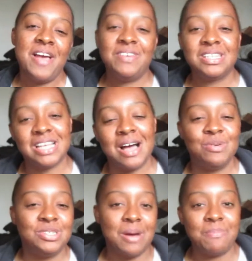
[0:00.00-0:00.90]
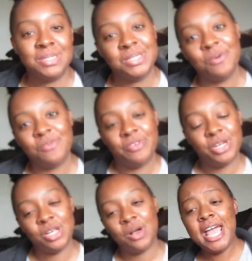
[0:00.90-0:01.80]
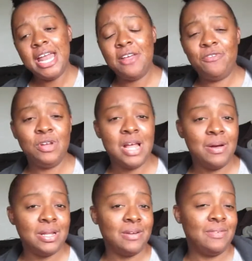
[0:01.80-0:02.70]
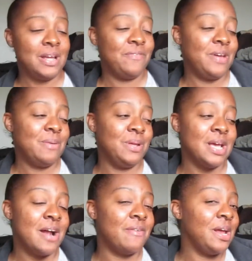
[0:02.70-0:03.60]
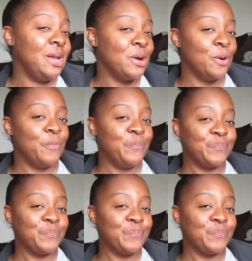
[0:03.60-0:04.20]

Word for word: every time we drop a dope video. And if you down with the Living Life family, y'all already know.